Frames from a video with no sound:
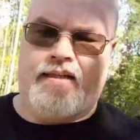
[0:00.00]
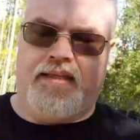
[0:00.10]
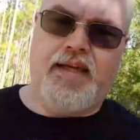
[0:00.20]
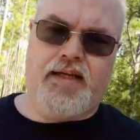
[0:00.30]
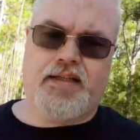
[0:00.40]

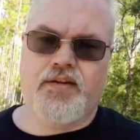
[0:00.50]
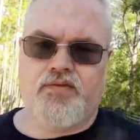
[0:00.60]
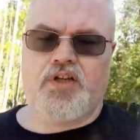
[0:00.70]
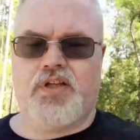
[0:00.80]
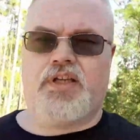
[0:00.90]
yeah, give
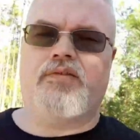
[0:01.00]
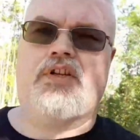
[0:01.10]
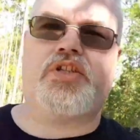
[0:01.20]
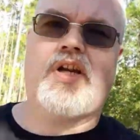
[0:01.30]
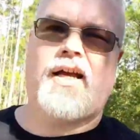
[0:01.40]
it a, give it a
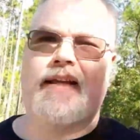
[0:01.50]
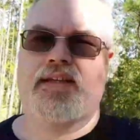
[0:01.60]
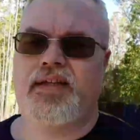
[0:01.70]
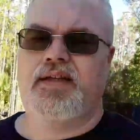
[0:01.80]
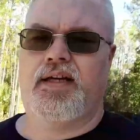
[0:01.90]
shot.
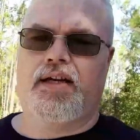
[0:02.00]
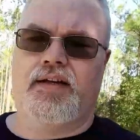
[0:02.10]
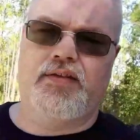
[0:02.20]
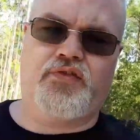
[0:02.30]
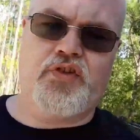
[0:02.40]
Uh,
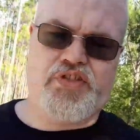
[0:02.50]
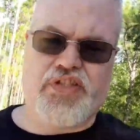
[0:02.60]
the first